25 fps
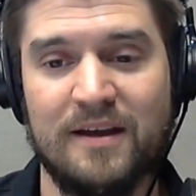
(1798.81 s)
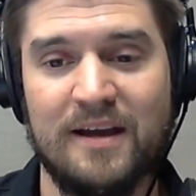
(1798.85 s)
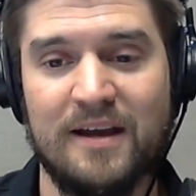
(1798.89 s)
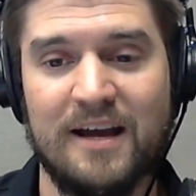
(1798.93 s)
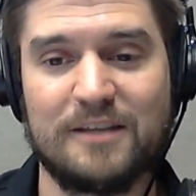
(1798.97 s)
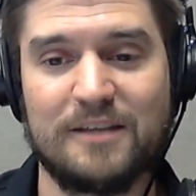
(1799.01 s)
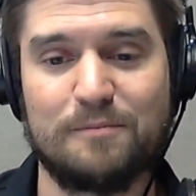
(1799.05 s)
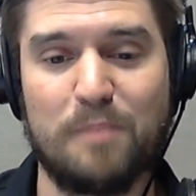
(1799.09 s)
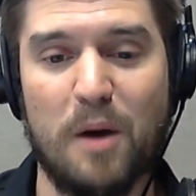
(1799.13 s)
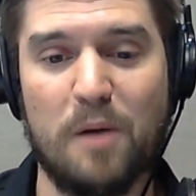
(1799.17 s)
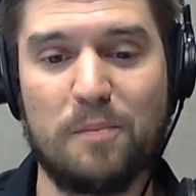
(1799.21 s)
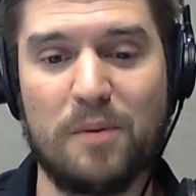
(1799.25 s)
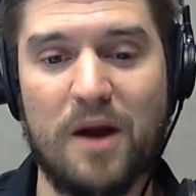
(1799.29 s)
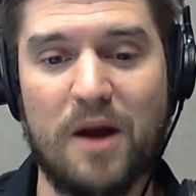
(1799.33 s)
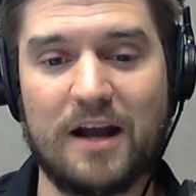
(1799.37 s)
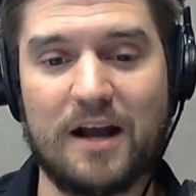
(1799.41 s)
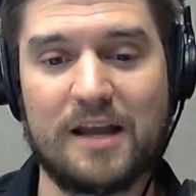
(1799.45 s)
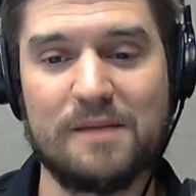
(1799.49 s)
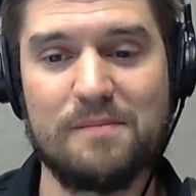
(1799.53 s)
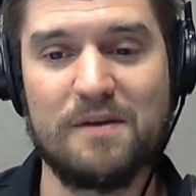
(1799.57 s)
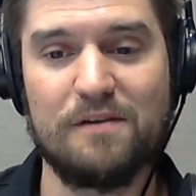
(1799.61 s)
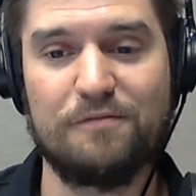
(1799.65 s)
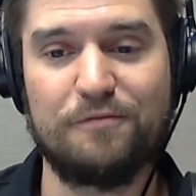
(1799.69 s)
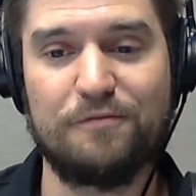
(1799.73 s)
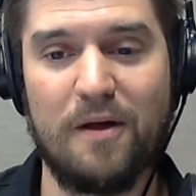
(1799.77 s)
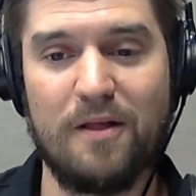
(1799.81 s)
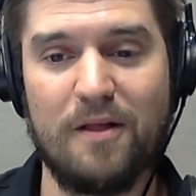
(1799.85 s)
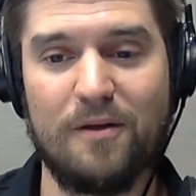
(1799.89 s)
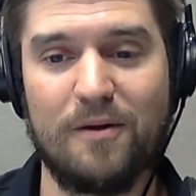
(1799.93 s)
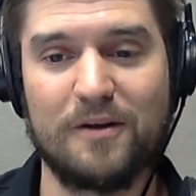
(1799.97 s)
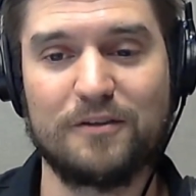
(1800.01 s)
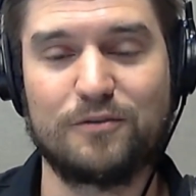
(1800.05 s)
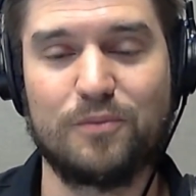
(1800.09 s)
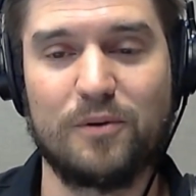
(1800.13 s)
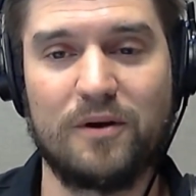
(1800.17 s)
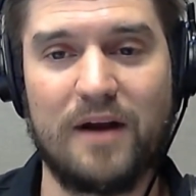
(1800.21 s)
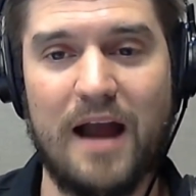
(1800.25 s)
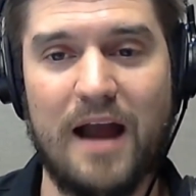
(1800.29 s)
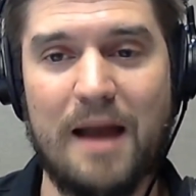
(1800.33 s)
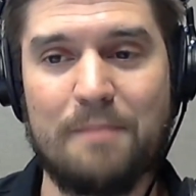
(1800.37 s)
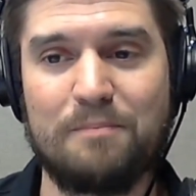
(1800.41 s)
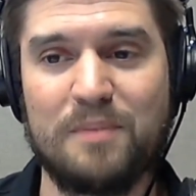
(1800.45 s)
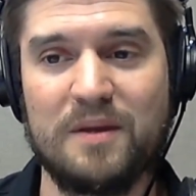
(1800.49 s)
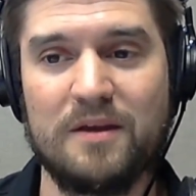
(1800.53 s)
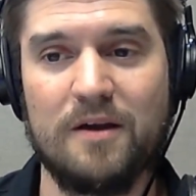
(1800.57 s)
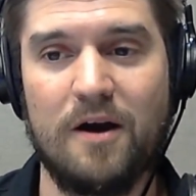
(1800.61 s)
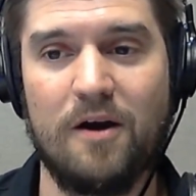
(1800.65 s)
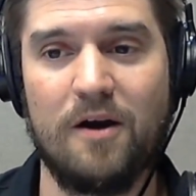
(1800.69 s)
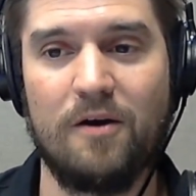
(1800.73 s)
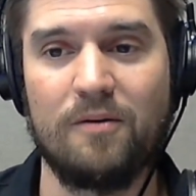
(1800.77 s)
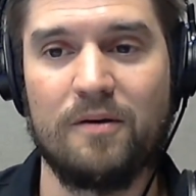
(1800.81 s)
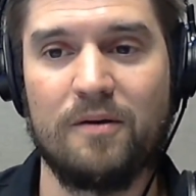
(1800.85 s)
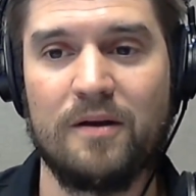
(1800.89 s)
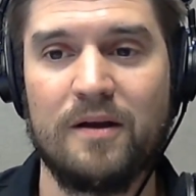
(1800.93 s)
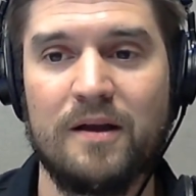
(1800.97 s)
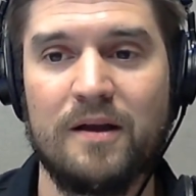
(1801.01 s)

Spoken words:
It's Bo Brack. Give me a follow on Twitter at B-O-B-R-A-C-K.